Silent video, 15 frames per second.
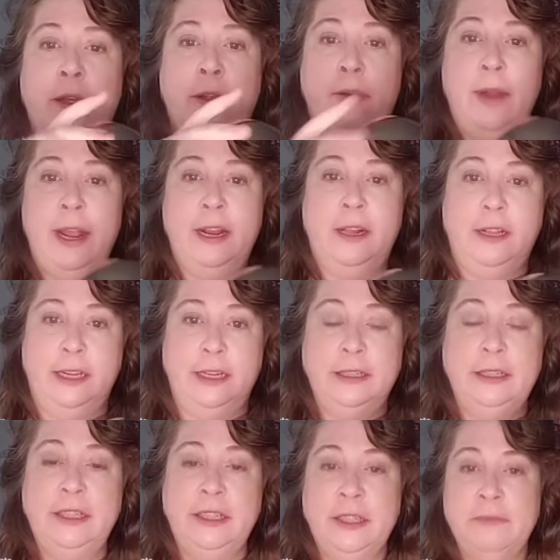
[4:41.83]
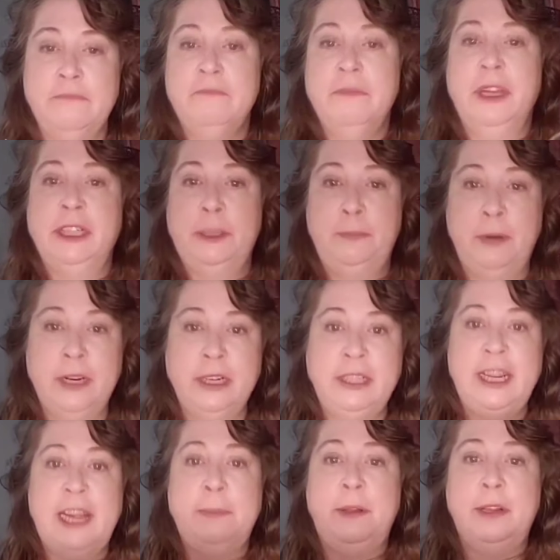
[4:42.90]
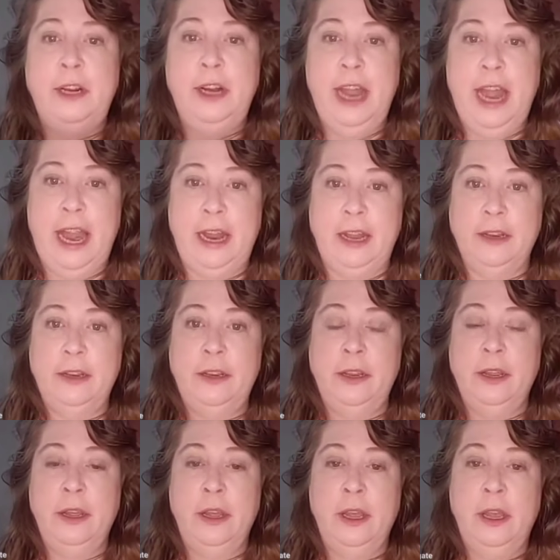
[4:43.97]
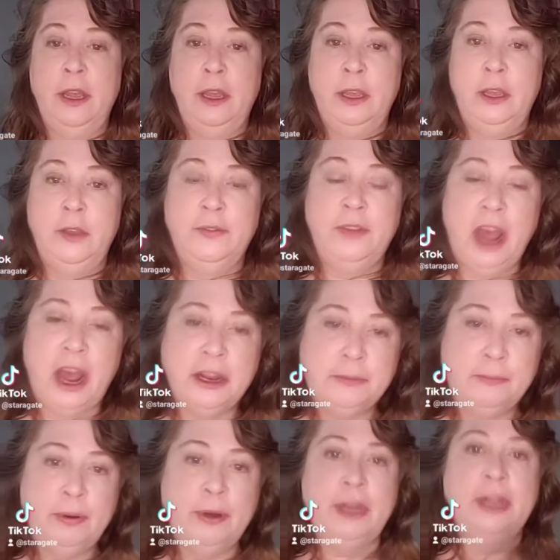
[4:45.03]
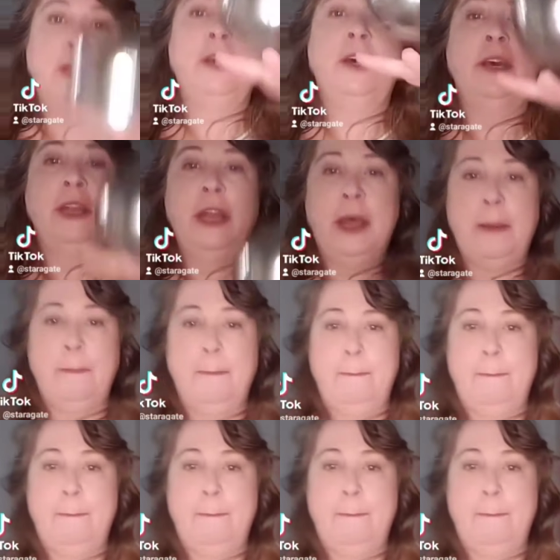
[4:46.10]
cradle is. It's pretty stable in your hand. You've gotten pretty good at